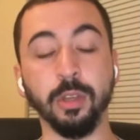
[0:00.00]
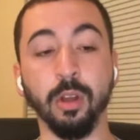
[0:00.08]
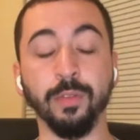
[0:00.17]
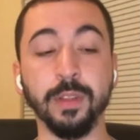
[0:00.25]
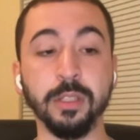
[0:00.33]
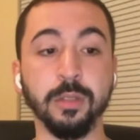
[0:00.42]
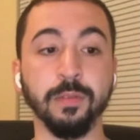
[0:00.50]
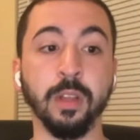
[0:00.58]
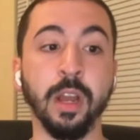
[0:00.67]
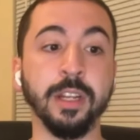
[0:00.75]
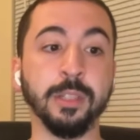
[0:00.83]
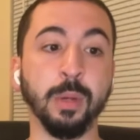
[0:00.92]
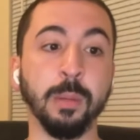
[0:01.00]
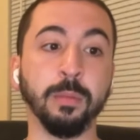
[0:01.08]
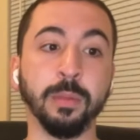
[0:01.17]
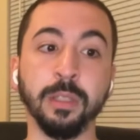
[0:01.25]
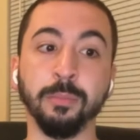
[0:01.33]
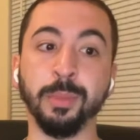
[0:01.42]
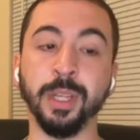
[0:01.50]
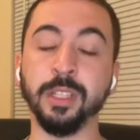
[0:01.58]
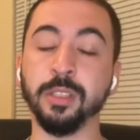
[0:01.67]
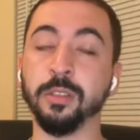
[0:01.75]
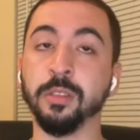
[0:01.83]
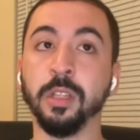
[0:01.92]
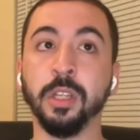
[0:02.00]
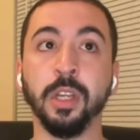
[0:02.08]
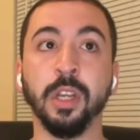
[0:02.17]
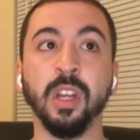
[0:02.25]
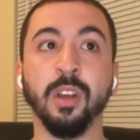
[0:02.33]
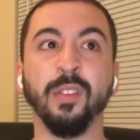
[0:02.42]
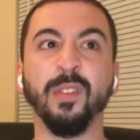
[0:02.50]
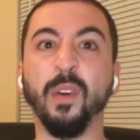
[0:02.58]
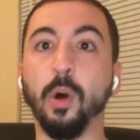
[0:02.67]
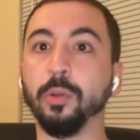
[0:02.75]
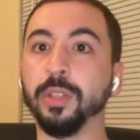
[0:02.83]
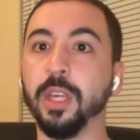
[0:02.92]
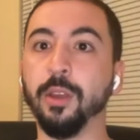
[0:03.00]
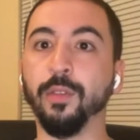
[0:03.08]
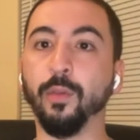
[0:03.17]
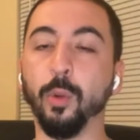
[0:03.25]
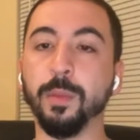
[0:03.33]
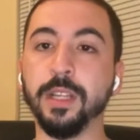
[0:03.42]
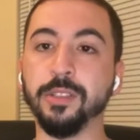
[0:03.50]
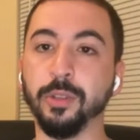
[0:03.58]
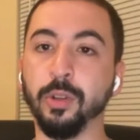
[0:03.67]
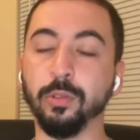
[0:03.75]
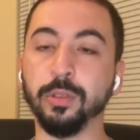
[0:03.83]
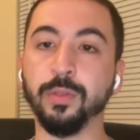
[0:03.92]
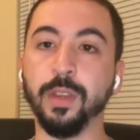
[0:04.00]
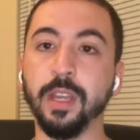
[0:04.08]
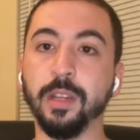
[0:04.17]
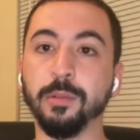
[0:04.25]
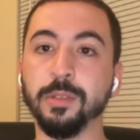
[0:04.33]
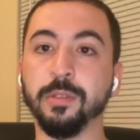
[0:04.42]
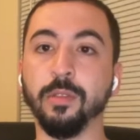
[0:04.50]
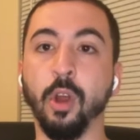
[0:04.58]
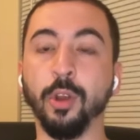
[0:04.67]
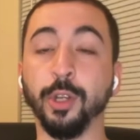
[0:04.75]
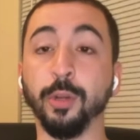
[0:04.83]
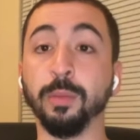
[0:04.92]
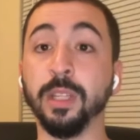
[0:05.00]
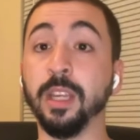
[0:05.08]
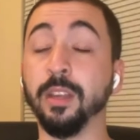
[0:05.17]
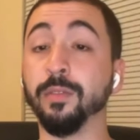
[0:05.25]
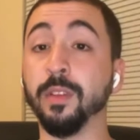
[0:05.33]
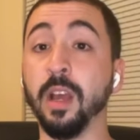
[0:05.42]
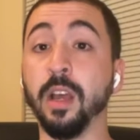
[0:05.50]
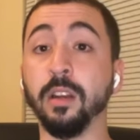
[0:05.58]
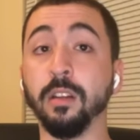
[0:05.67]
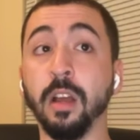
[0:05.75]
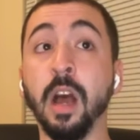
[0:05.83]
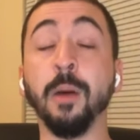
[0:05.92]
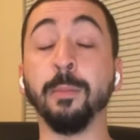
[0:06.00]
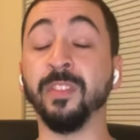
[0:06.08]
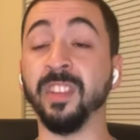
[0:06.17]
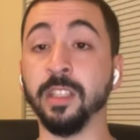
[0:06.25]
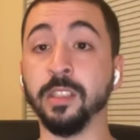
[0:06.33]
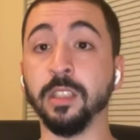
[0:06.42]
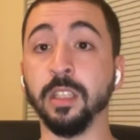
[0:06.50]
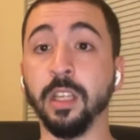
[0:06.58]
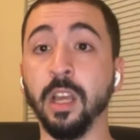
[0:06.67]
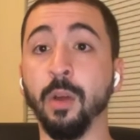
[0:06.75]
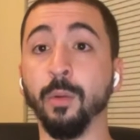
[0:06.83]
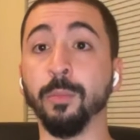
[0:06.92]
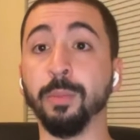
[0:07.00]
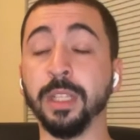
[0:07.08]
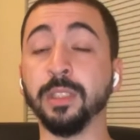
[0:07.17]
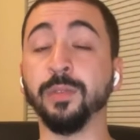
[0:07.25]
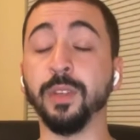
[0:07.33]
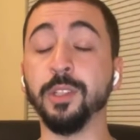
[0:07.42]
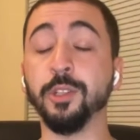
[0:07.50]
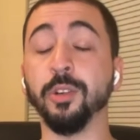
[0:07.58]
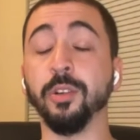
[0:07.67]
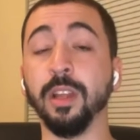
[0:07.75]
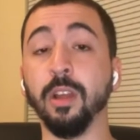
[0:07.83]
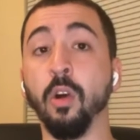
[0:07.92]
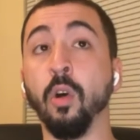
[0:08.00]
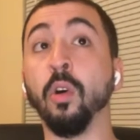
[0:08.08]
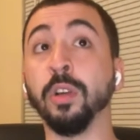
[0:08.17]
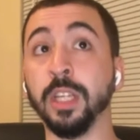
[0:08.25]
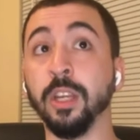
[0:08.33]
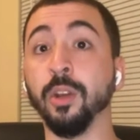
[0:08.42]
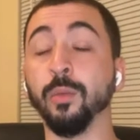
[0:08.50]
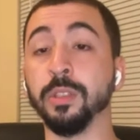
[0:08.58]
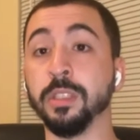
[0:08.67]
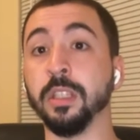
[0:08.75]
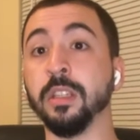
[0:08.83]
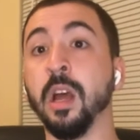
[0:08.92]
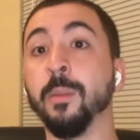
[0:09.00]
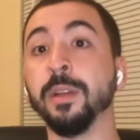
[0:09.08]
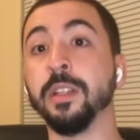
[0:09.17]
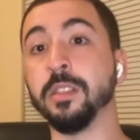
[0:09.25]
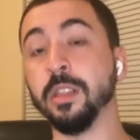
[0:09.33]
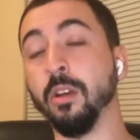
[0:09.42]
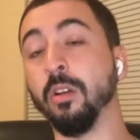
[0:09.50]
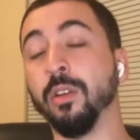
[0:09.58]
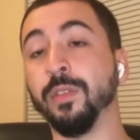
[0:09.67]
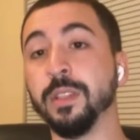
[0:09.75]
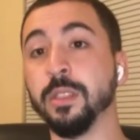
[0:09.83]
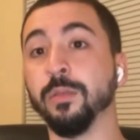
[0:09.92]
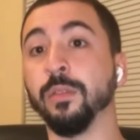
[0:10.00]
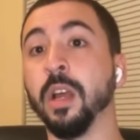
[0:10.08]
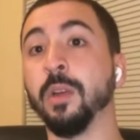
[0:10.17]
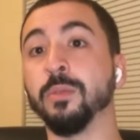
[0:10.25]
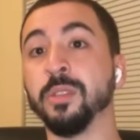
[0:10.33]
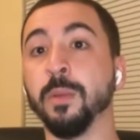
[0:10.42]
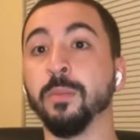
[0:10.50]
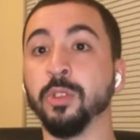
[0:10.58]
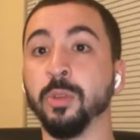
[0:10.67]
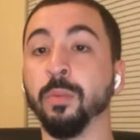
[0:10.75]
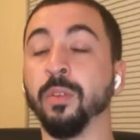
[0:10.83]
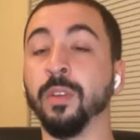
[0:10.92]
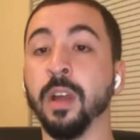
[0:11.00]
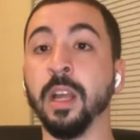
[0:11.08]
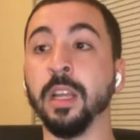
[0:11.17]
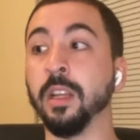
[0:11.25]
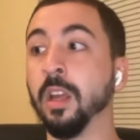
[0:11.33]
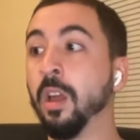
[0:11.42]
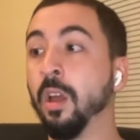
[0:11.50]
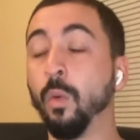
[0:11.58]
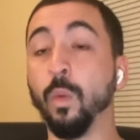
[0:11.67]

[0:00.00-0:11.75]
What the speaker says: The offensive line is probably the biggest fault here for me as a Colts fan. It was arguably, if not obviously, our best feature all year was the dominance that our offensive line was able to provide.